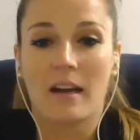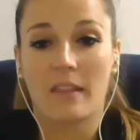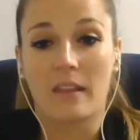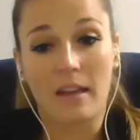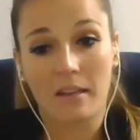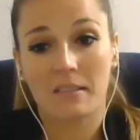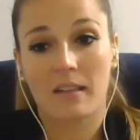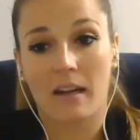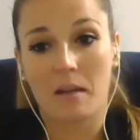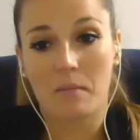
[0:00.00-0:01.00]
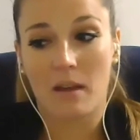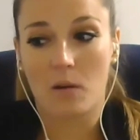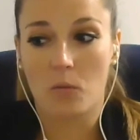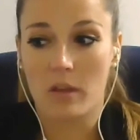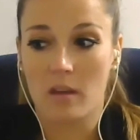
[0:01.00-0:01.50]
And the next time
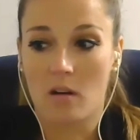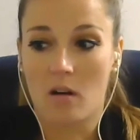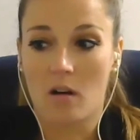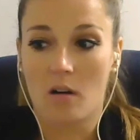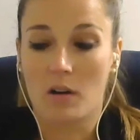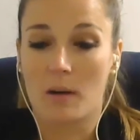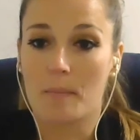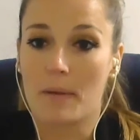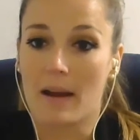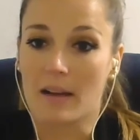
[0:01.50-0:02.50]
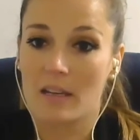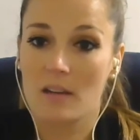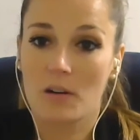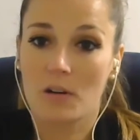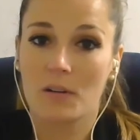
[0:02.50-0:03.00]
that we all come back
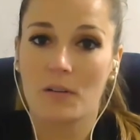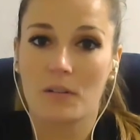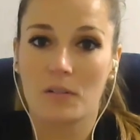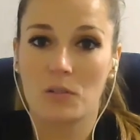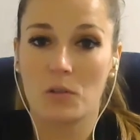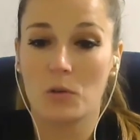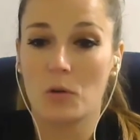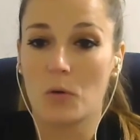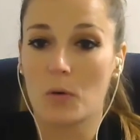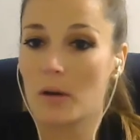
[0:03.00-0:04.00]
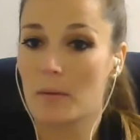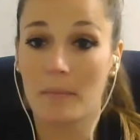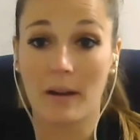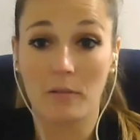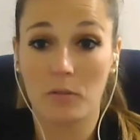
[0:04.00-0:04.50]
here to
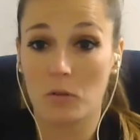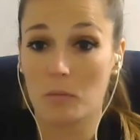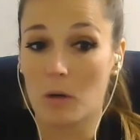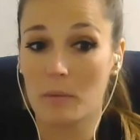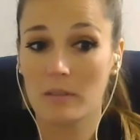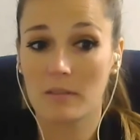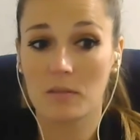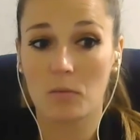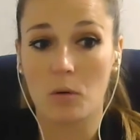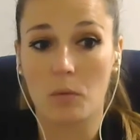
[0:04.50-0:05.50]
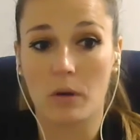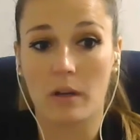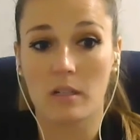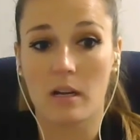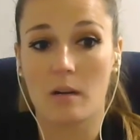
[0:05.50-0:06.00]
Mindful Moments, what we're
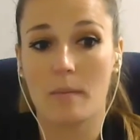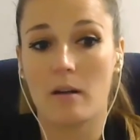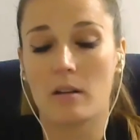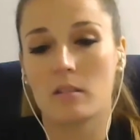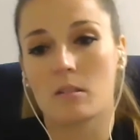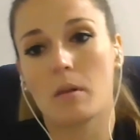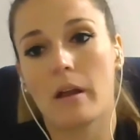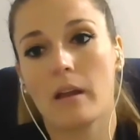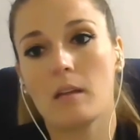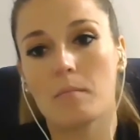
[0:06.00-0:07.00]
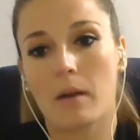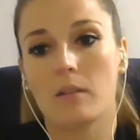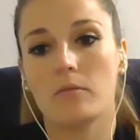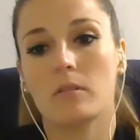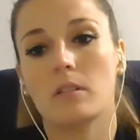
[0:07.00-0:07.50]
going to talk about is applying
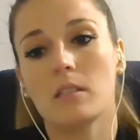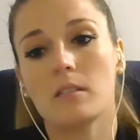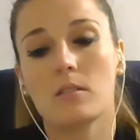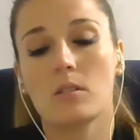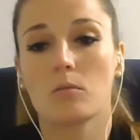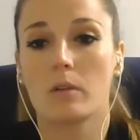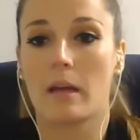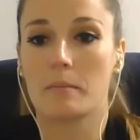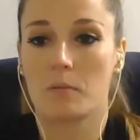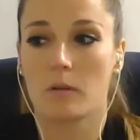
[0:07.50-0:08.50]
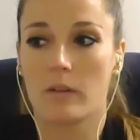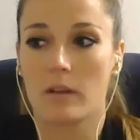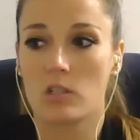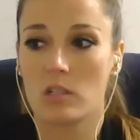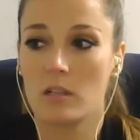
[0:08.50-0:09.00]
mindfulness to relapse
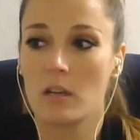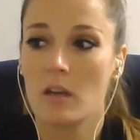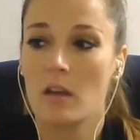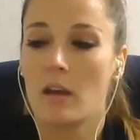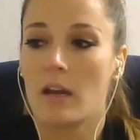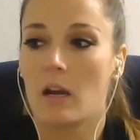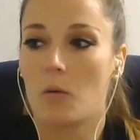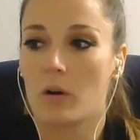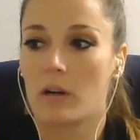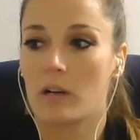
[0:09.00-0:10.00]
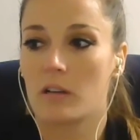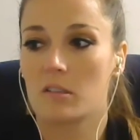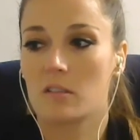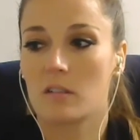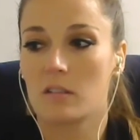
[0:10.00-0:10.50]
prevention. And we're going
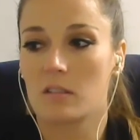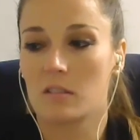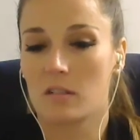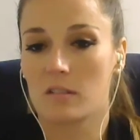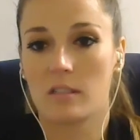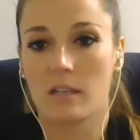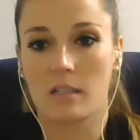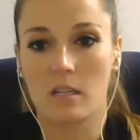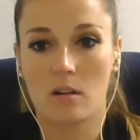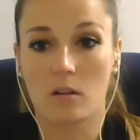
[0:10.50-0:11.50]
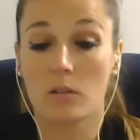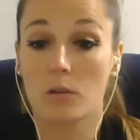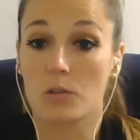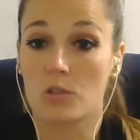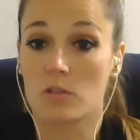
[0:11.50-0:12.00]
to discuss a technique called
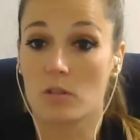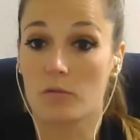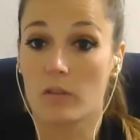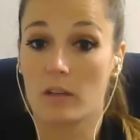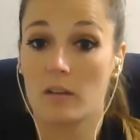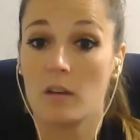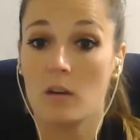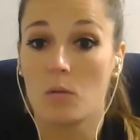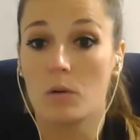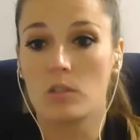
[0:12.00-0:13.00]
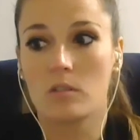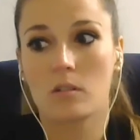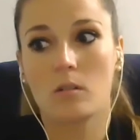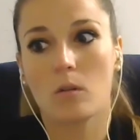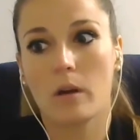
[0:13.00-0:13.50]
urge surfing, which is
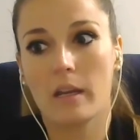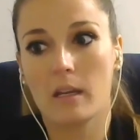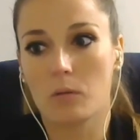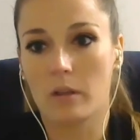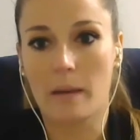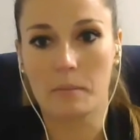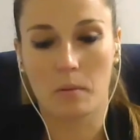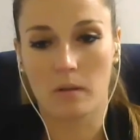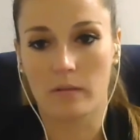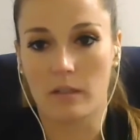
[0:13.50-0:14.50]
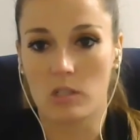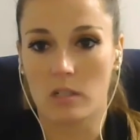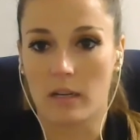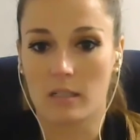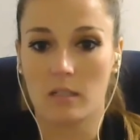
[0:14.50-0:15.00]
a great relapse
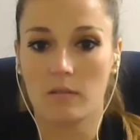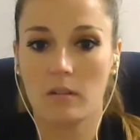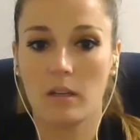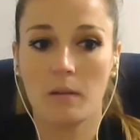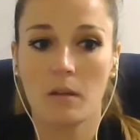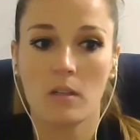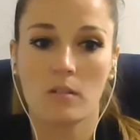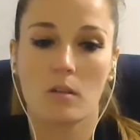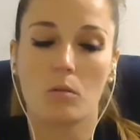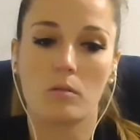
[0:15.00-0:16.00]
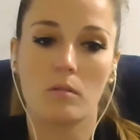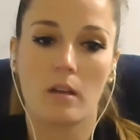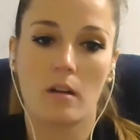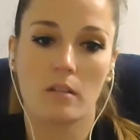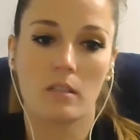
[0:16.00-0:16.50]
prevention activity. So we'll do
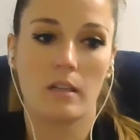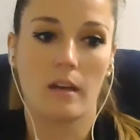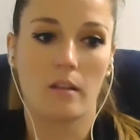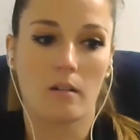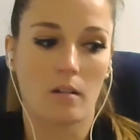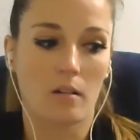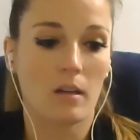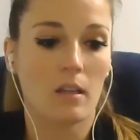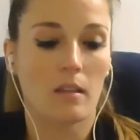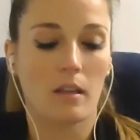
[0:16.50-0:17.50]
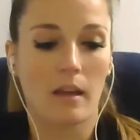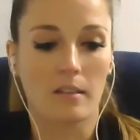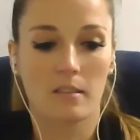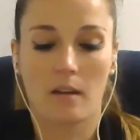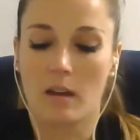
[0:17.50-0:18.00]
that all together the
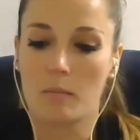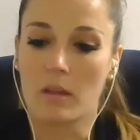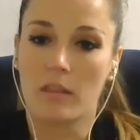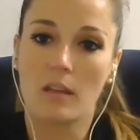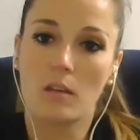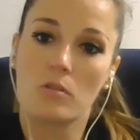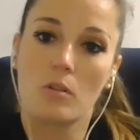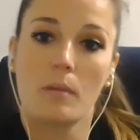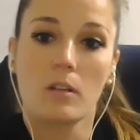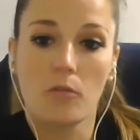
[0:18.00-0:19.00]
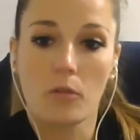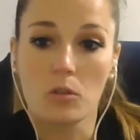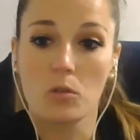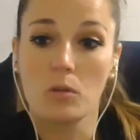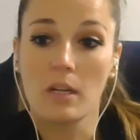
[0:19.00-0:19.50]
next time. But thank you so much for
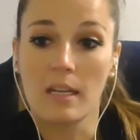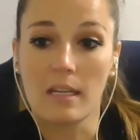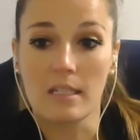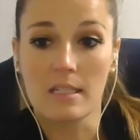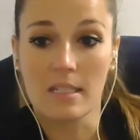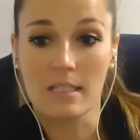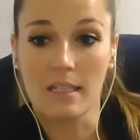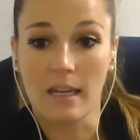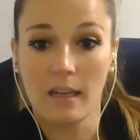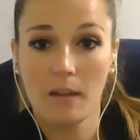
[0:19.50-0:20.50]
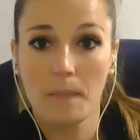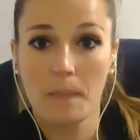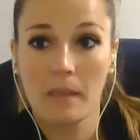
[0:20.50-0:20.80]
tuning in today.